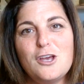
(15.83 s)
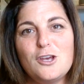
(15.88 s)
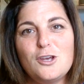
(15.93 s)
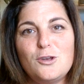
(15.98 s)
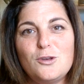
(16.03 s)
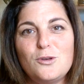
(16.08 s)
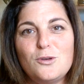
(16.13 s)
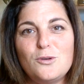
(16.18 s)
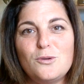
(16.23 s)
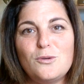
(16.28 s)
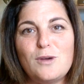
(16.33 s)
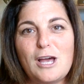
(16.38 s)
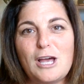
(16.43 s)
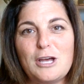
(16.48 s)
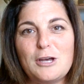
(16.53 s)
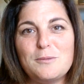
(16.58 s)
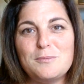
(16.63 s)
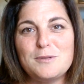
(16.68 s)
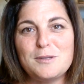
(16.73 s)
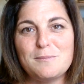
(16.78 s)
who
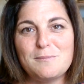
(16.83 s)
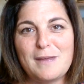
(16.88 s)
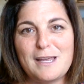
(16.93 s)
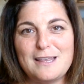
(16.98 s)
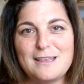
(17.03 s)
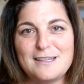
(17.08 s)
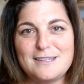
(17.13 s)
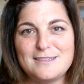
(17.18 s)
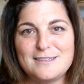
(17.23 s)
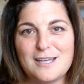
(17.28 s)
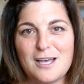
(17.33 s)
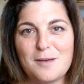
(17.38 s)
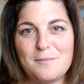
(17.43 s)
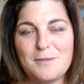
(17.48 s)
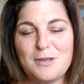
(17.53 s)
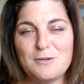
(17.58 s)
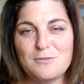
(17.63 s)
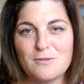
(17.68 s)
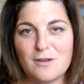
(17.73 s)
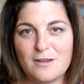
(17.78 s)
helped make the
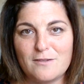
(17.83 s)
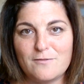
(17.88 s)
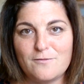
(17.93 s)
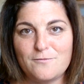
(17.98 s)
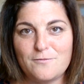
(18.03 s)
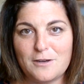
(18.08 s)
Zombie Run